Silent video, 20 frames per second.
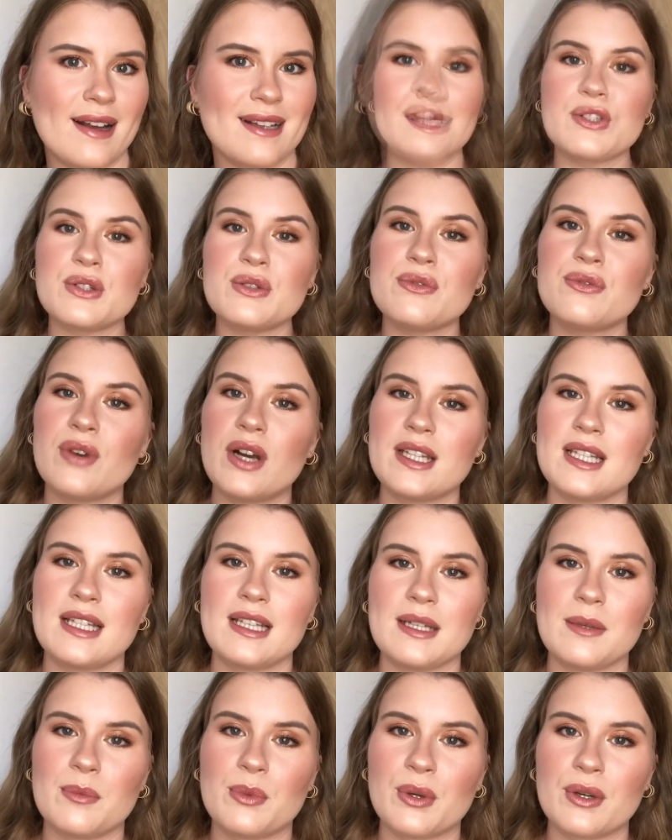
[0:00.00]
I do find the lip
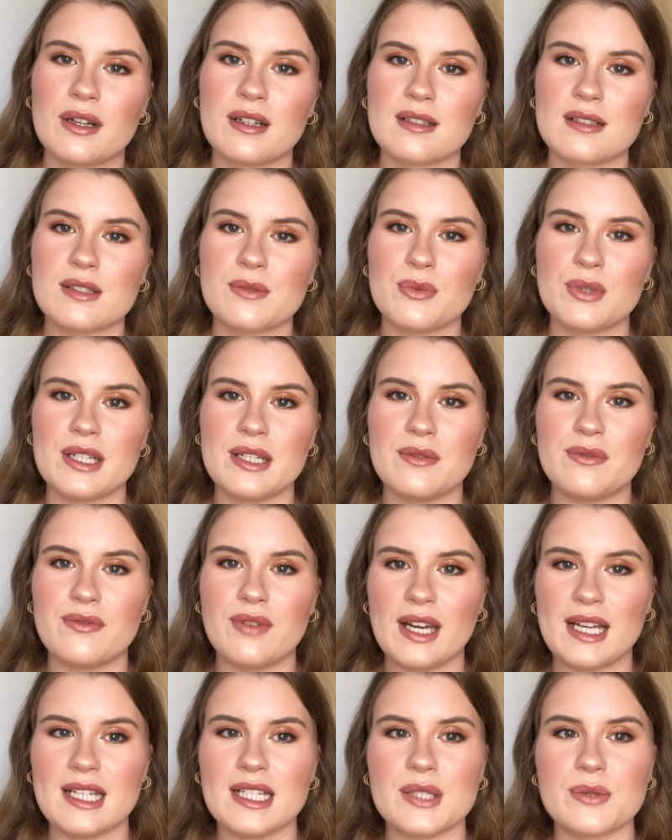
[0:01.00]
products really
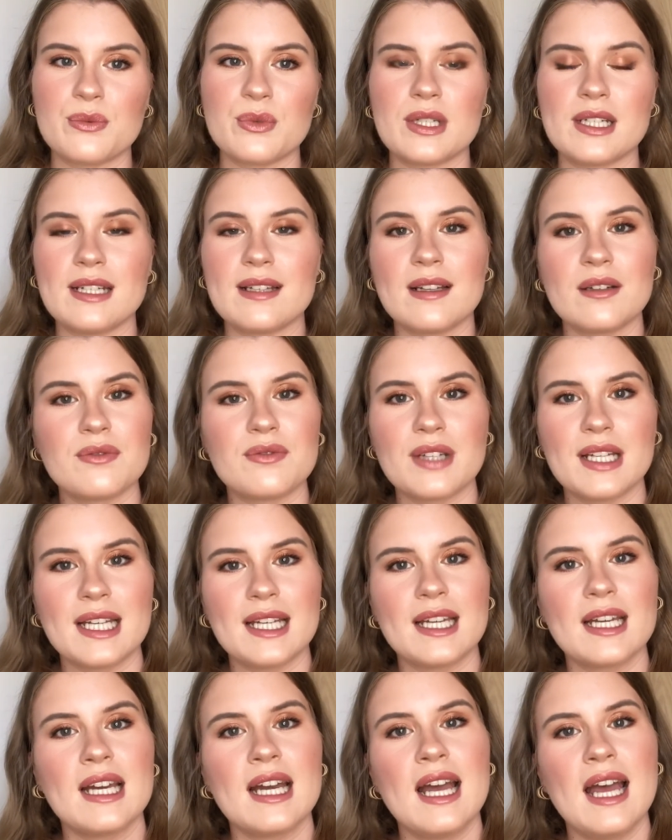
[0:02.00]
fade really lovely,
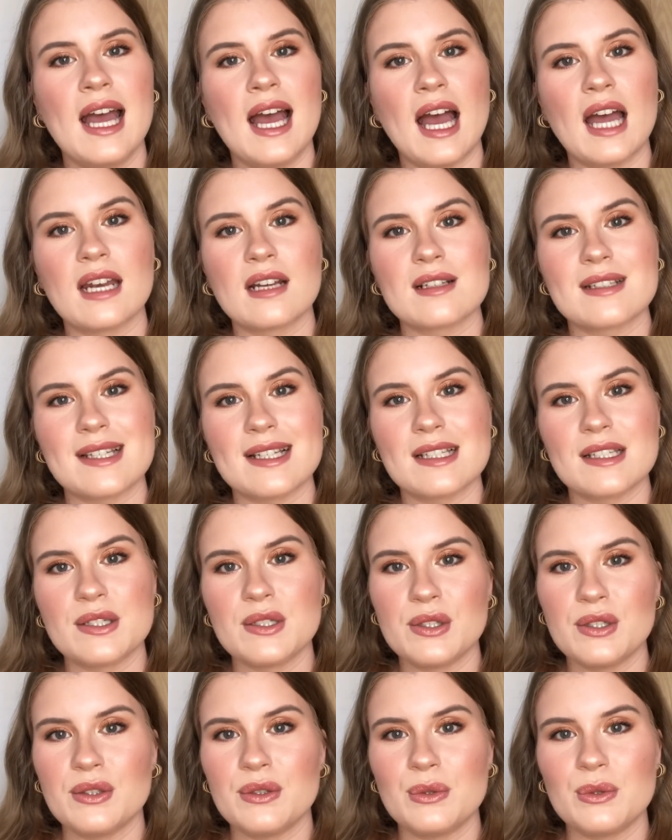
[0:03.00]
and because it is a
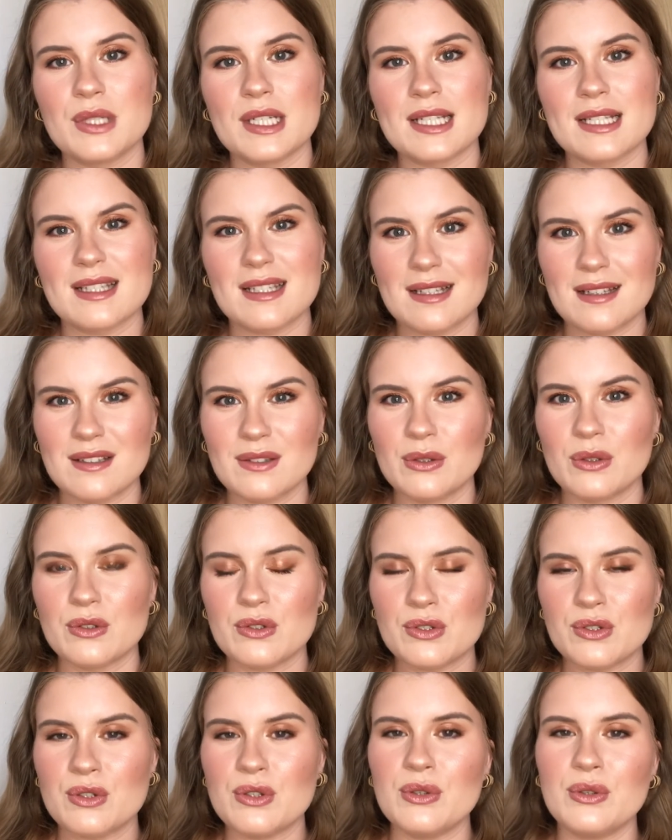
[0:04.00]
nude, it's not
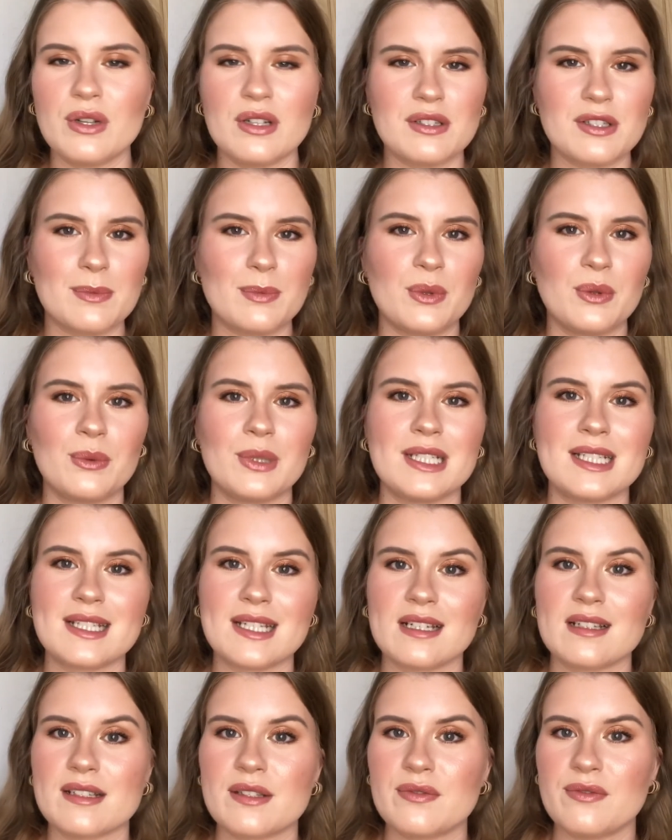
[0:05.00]
too noticeable when it
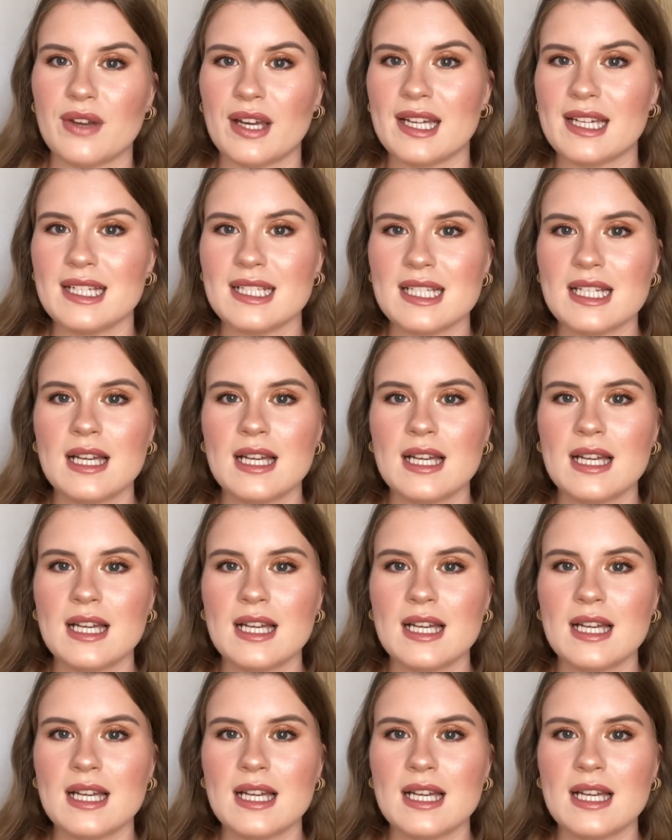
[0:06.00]
does fade.